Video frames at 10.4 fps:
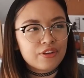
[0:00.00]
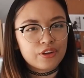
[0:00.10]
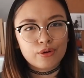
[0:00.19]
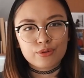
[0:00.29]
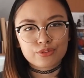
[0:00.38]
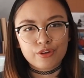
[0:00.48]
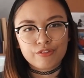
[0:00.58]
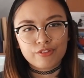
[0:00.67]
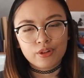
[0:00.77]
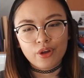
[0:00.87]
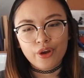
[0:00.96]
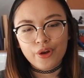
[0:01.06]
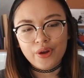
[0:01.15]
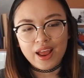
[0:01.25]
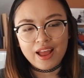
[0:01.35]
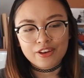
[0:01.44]
you could also follow,
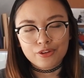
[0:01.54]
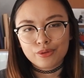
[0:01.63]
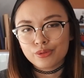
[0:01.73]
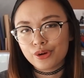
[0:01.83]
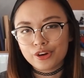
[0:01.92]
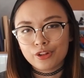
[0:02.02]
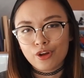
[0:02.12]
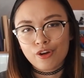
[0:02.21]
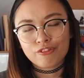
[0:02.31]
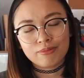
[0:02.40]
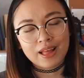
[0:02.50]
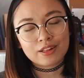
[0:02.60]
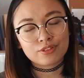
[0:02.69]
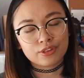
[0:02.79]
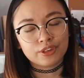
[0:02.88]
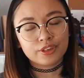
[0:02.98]
and you'll learn a lot from
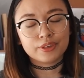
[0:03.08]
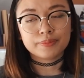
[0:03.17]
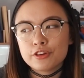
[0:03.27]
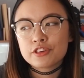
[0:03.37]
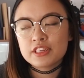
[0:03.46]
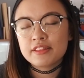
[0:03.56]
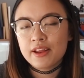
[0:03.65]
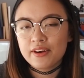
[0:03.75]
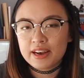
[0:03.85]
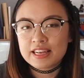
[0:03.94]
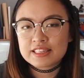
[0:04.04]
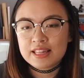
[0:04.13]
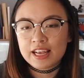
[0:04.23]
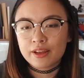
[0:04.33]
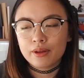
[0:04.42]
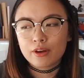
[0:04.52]
that too. Usually there is
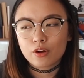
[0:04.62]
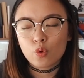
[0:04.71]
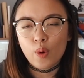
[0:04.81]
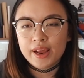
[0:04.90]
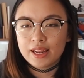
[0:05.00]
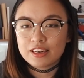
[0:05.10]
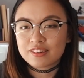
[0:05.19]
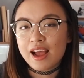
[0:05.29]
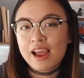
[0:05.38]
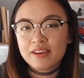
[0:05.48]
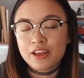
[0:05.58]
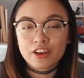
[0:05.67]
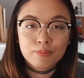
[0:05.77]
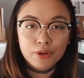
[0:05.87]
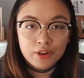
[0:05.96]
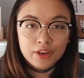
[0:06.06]
like quite a tight-knit
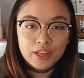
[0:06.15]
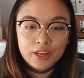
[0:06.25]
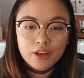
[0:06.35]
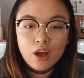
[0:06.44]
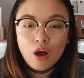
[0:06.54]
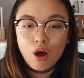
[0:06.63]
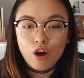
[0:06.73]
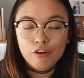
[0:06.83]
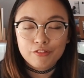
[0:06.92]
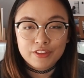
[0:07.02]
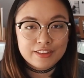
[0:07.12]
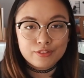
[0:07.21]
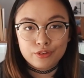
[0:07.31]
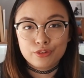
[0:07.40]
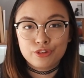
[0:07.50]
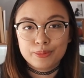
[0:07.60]
community of these
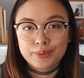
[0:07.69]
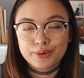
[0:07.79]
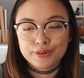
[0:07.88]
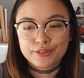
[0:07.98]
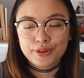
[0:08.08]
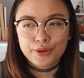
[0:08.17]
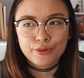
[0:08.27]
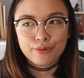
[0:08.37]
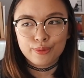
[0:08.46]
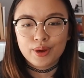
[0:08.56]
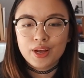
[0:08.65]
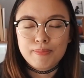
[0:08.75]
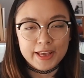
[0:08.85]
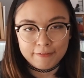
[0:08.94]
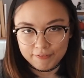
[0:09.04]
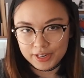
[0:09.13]
YouTubers who
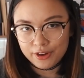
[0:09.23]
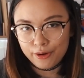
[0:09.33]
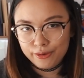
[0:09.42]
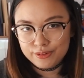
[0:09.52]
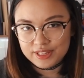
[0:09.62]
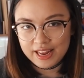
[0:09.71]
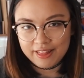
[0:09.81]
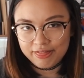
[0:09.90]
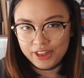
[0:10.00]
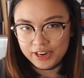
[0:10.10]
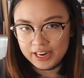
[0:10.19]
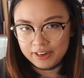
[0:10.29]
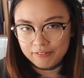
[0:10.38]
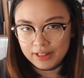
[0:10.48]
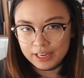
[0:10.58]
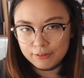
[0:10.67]
make videos in their
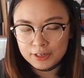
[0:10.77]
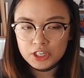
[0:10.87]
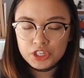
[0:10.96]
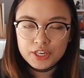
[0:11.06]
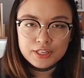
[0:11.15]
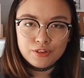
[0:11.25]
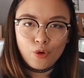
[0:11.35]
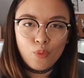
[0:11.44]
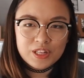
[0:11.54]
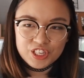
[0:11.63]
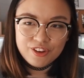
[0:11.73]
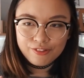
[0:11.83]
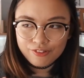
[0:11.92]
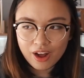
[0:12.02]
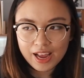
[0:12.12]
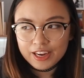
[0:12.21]
native language. So once you
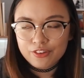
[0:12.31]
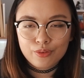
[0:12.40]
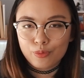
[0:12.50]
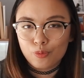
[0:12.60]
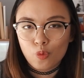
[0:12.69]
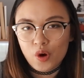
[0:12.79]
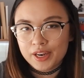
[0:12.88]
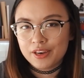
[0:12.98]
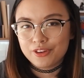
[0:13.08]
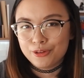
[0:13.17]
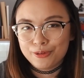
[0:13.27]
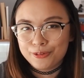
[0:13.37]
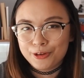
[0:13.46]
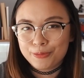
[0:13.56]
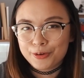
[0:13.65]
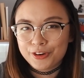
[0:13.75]
find one
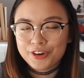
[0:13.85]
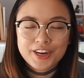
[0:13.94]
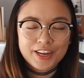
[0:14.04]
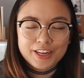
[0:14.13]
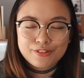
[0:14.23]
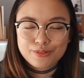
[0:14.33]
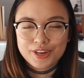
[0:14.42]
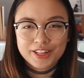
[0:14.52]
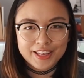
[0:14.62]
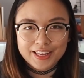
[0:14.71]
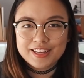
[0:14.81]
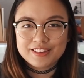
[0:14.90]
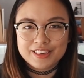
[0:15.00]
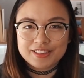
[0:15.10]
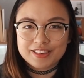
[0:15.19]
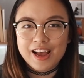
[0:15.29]
YouTuber, it's really
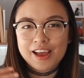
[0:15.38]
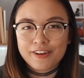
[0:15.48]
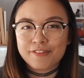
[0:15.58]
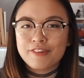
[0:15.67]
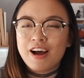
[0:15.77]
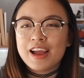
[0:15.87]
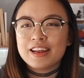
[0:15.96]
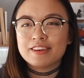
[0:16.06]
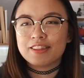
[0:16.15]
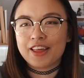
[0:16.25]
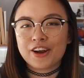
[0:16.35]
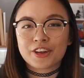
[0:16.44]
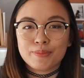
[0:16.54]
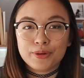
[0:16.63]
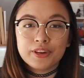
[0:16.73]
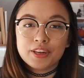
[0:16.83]
easy to kind of find their
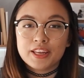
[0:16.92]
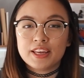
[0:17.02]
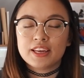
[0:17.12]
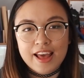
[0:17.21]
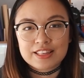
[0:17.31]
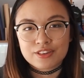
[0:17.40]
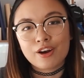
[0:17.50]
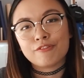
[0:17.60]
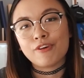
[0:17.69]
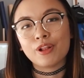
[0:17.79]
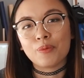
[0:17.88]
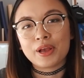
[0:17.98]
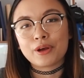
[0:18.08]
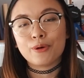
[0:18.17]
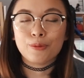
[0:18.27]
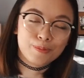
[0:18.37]
community and start
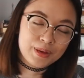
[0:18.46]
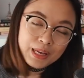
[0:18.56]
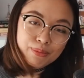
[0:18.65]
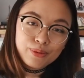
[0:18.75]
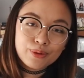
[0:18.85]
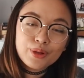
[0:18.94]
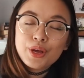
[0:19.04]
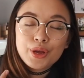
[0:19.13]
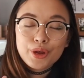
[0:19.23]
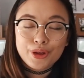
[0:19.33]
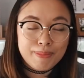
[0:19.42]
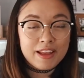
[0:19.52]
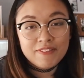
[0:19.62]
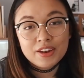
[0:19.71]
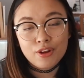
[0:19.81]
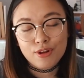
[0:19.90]
following all the people who
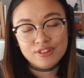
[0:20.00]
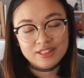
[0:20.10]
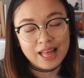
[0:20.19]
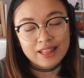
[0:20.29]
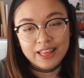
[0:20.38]
make videos in that